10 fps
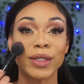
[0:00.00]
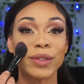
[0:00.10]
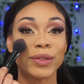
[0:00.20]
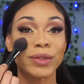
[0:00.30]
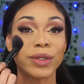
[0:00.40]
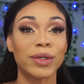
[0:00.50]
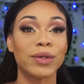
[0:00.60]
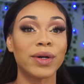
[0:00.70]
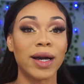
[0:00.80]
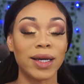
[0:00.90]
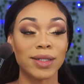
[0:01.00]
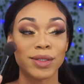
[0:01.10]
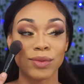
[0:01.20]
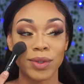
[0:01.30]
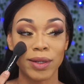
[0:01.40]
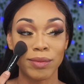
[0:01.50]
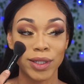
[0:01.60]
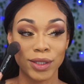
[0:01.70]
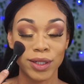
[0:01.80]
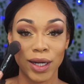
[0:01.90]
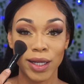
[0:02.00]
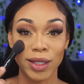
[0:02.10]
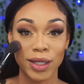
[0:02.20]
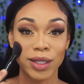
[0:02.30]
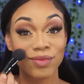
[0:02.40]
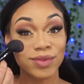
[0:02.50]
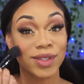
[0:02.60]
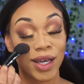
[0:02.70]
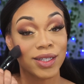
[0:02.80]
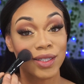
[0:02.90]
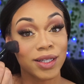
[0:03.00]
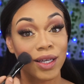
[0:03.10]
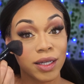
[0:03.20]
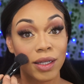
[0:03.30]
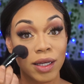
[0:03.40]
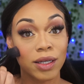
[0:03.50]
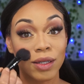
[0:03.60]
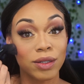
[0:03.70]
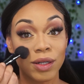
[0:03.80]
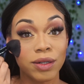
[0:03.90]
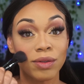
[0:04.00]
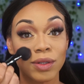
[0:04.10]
So I just want to make sure I look nice and like, you know,